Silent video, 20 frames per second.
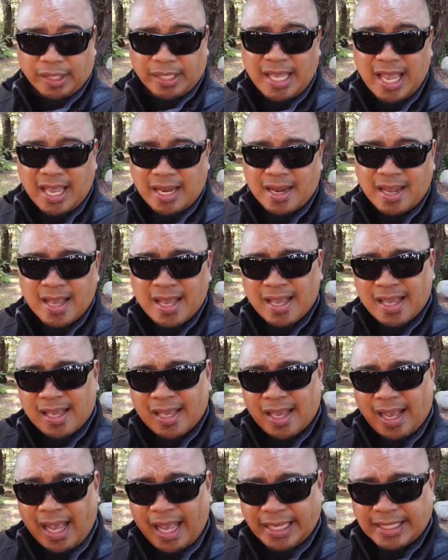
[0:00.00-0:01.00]
Again,
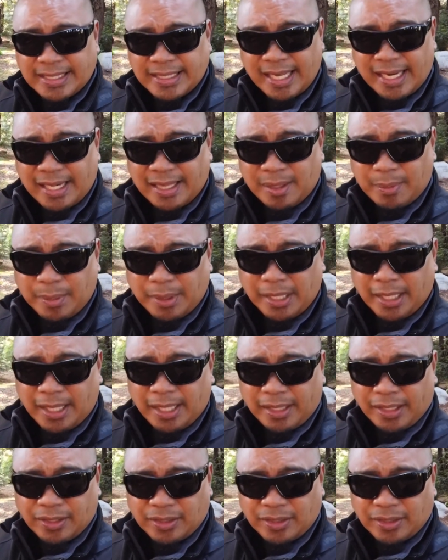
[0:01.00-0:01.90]
I said in the beginning,